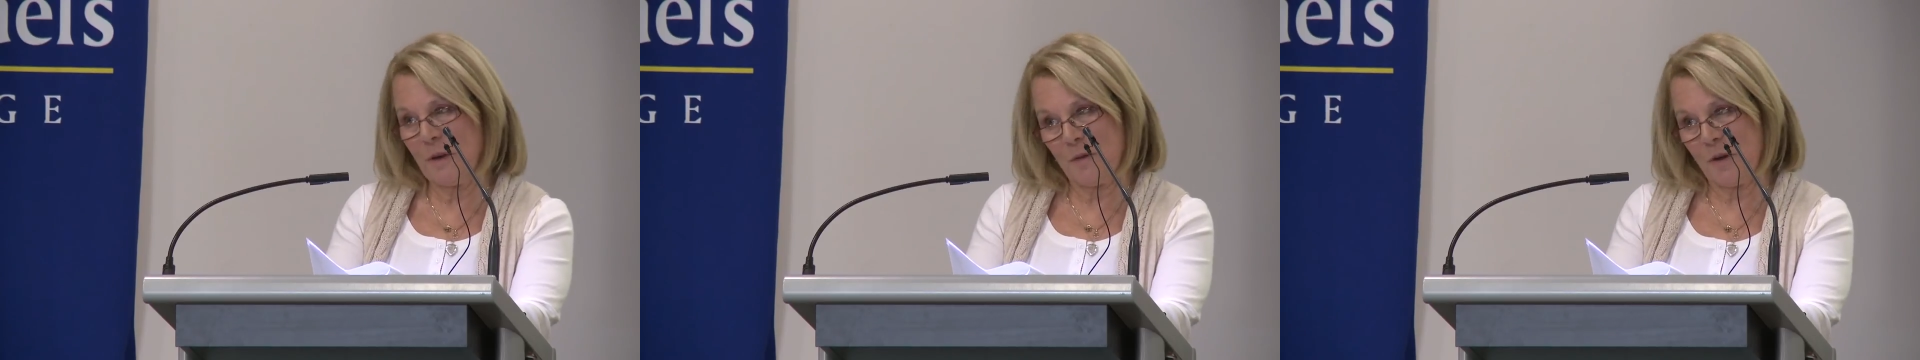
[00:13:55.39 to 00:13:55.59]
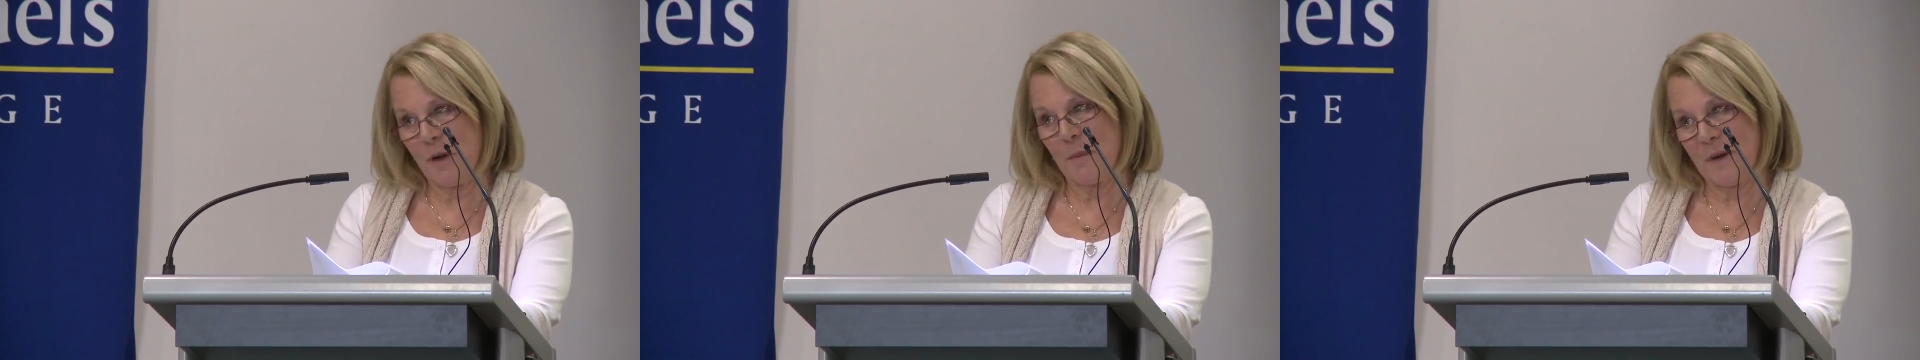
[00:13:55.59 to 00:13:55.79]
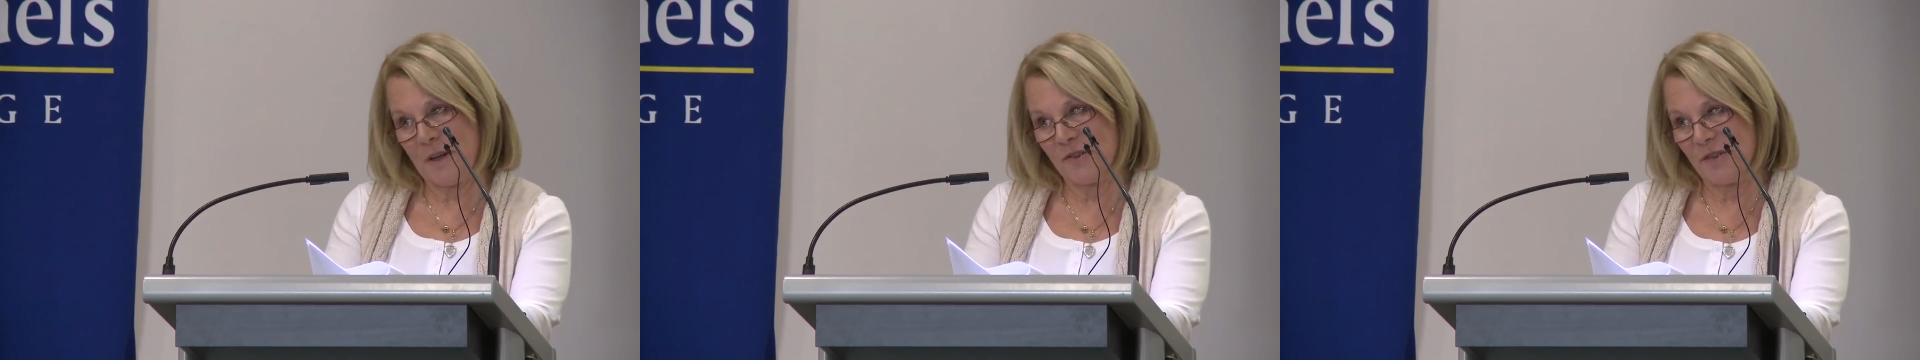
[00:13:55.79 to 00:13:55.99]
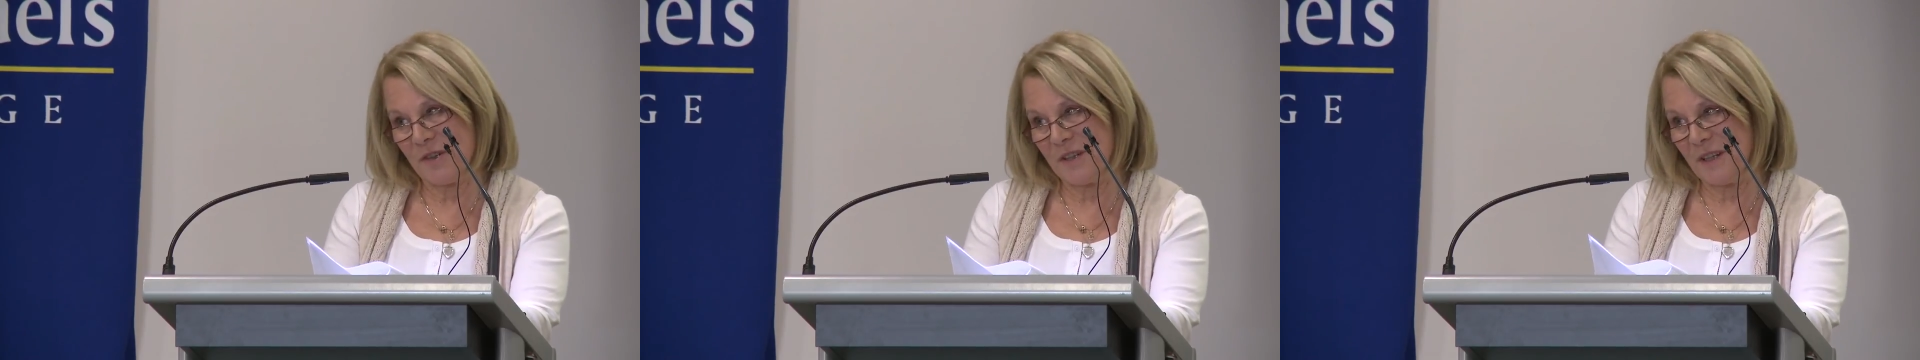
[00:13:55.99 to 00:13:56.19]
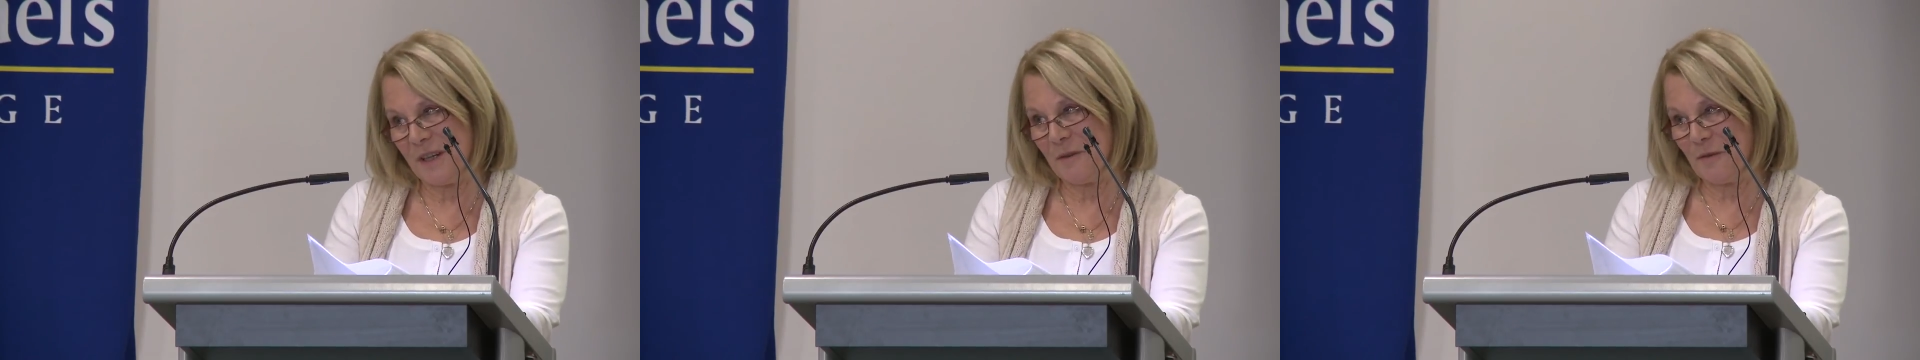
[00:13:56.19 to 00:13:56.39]
very much
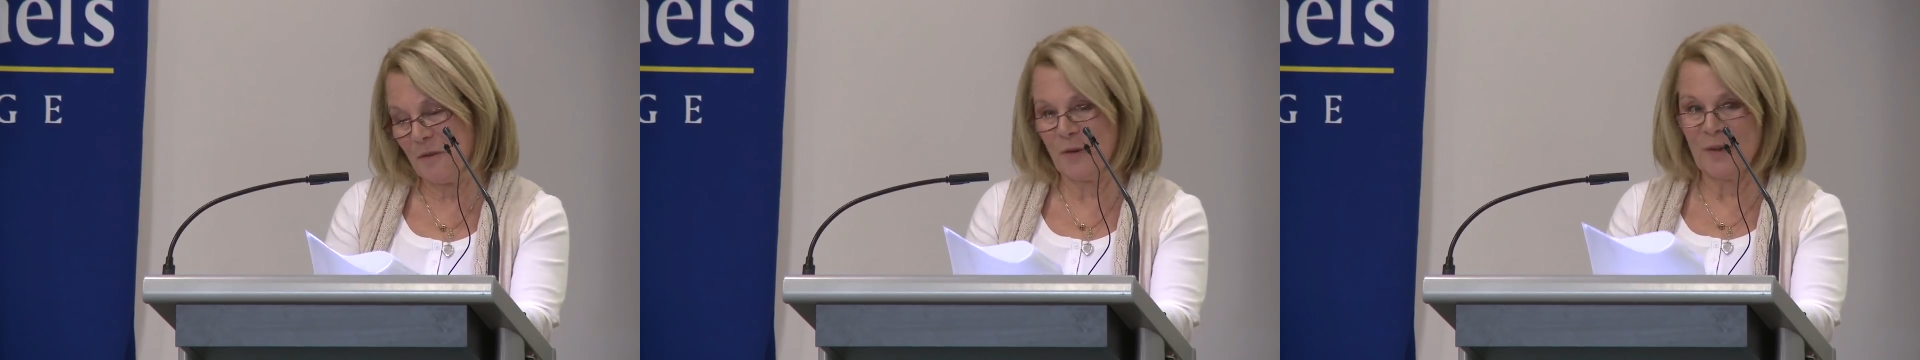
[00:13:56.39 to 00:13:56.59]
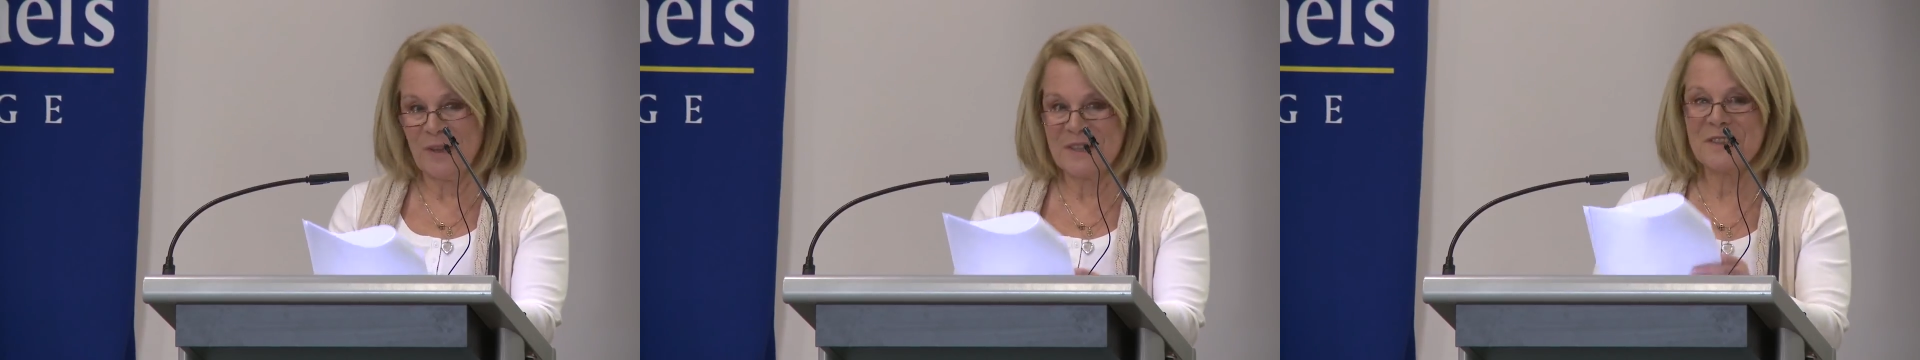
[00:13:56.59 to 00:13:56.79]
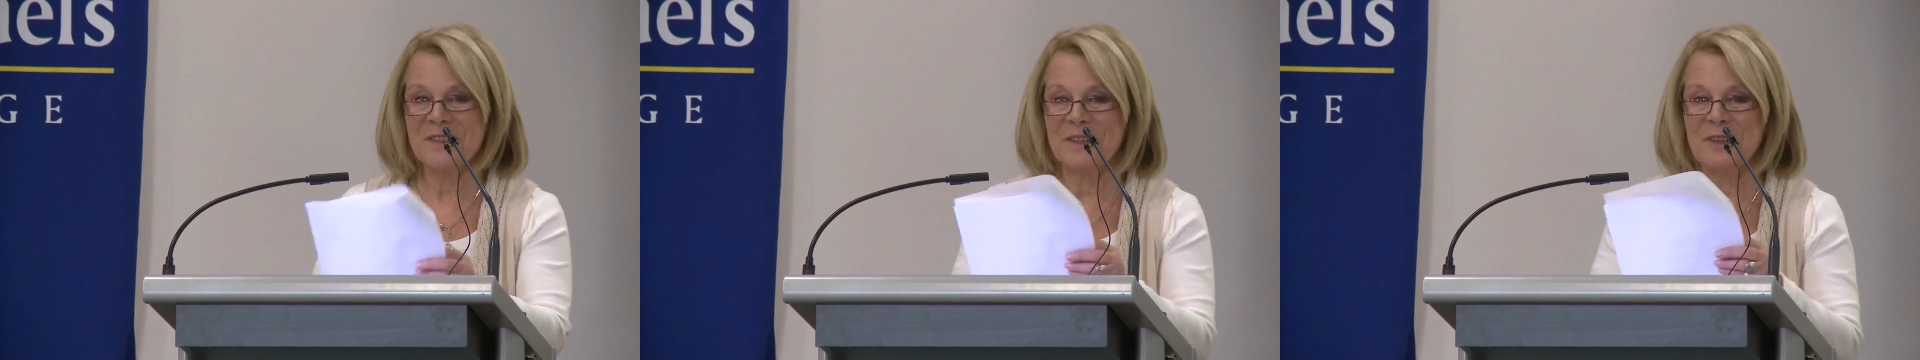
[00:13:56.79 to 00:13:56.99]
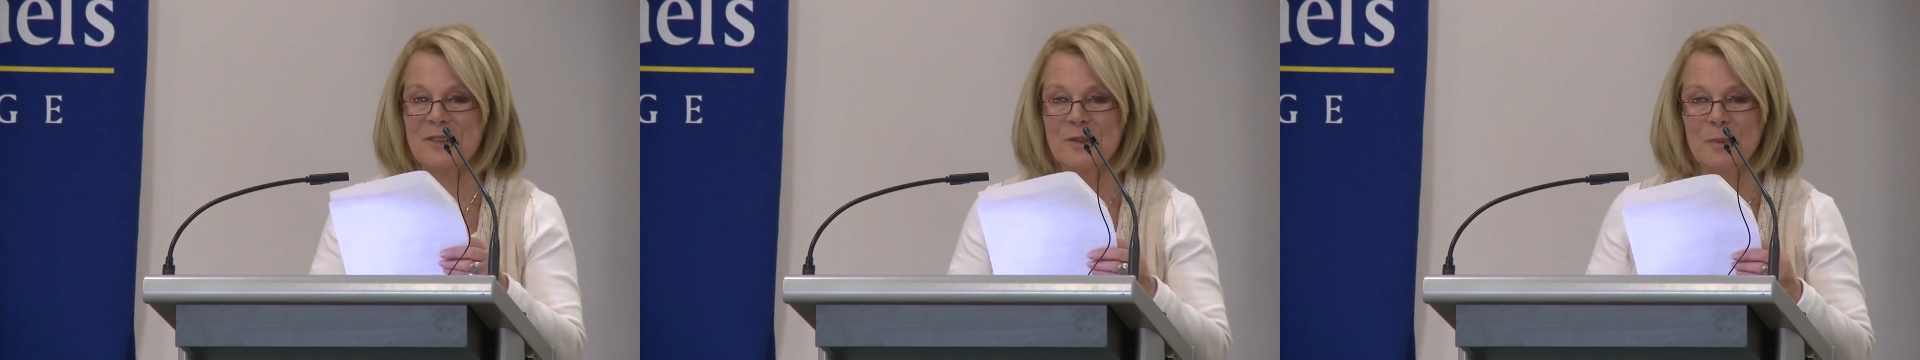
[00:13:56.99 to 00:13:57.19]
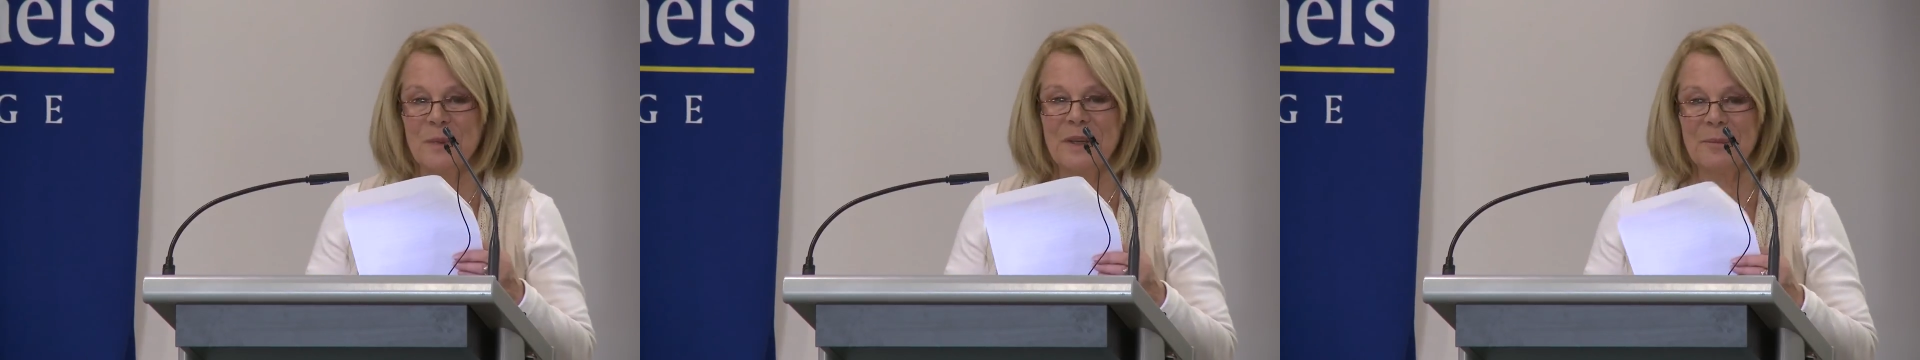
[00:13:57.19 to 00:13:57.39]
indeed for listening
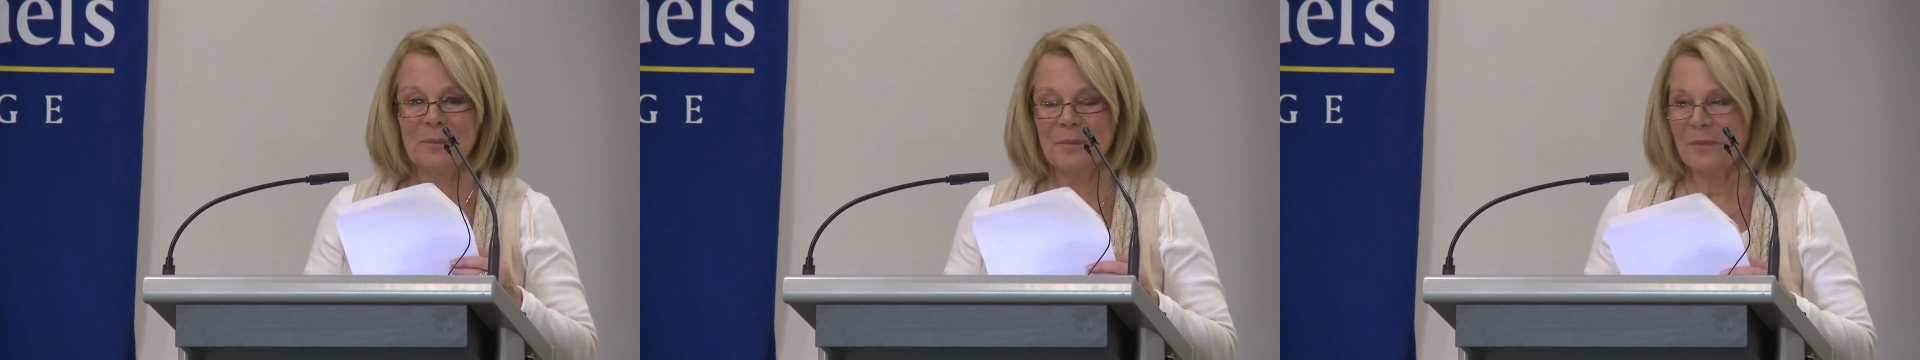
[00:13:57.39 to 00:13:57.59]
to me.